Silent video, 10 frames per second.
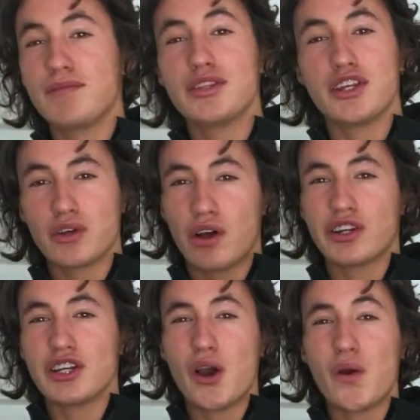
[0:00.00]
of me, then you
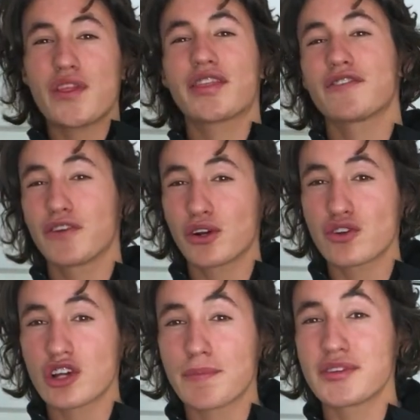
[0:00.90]
already know that the vertical
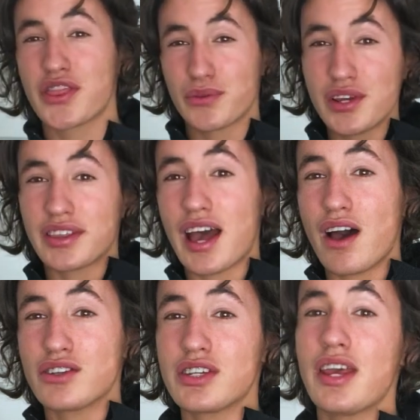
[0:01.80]
drop is
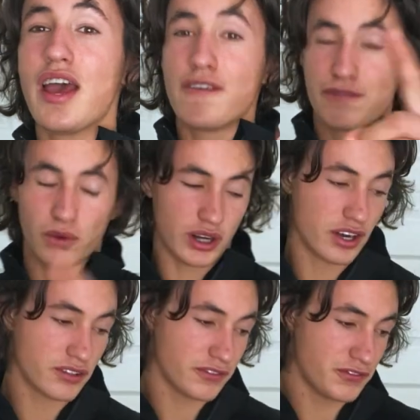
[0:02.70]

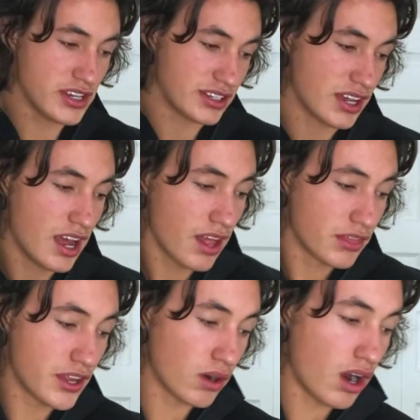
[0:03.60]
3,400 feet.
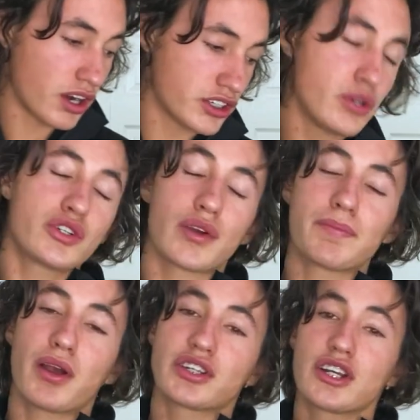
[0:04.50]
There are 2
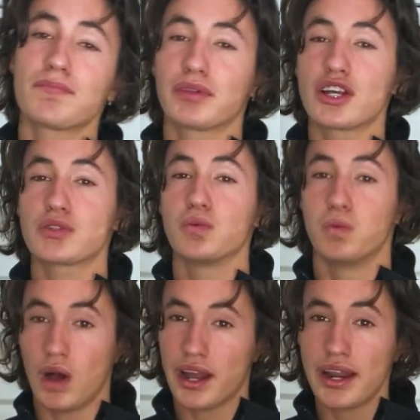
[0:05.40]
terrain parks here, plus
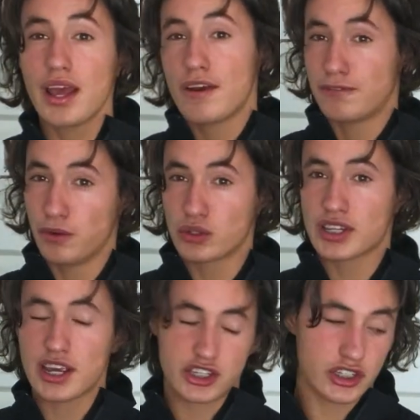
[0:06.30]
1
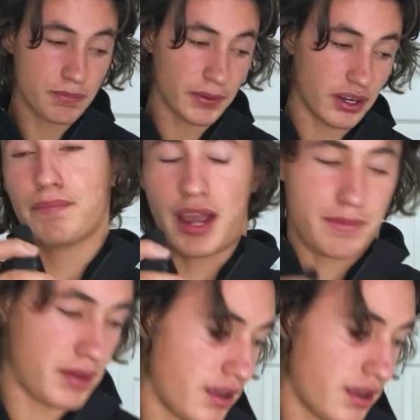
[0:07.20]
full-size super pipe.